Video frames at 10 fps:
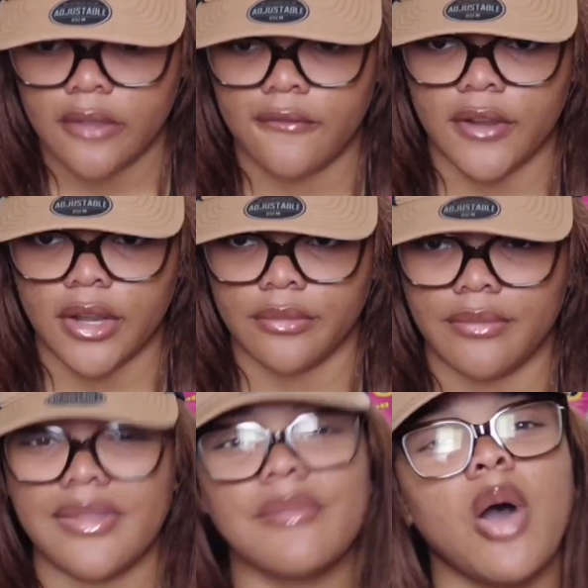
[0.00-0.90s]
for
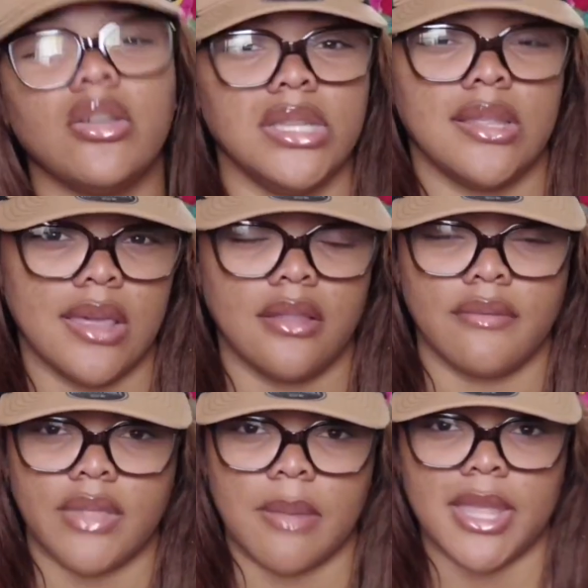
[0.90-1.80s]
small detail,
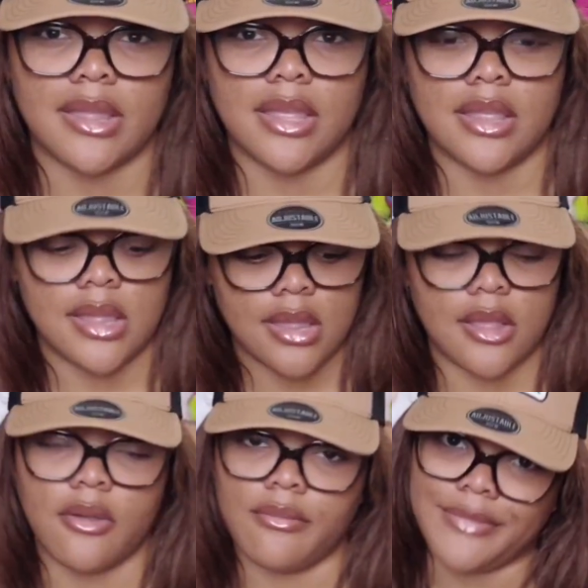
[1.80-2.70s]
if that makes sense.
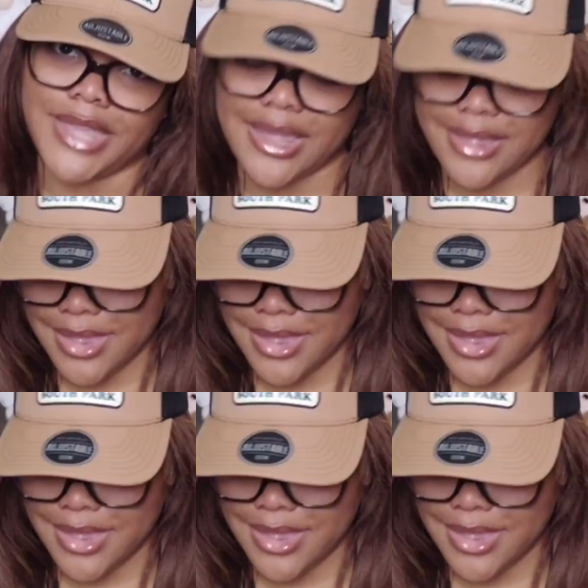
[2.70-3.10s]
So yes.